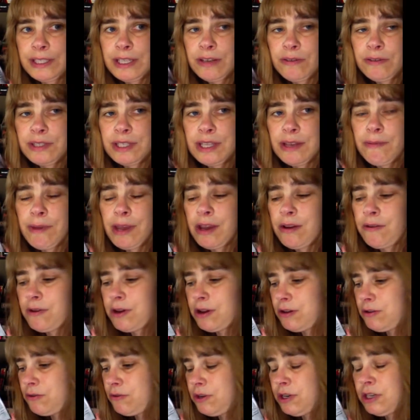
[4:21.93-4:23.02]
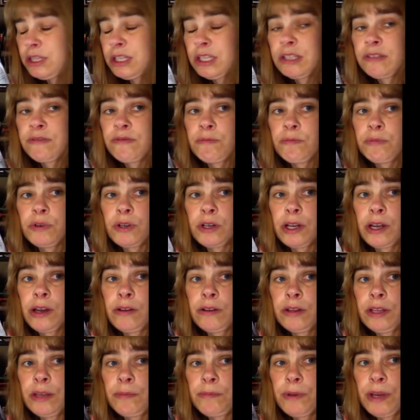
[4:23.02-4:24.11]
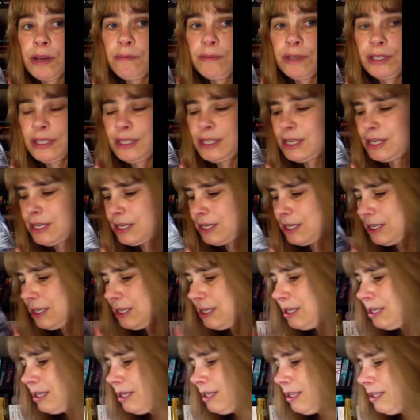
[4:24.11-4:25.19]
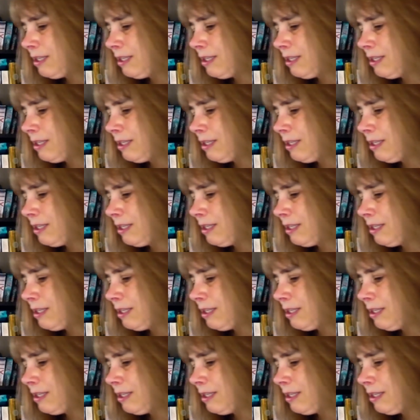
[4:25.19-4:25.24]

So somehow I ordered this from Book Outlet by mistake.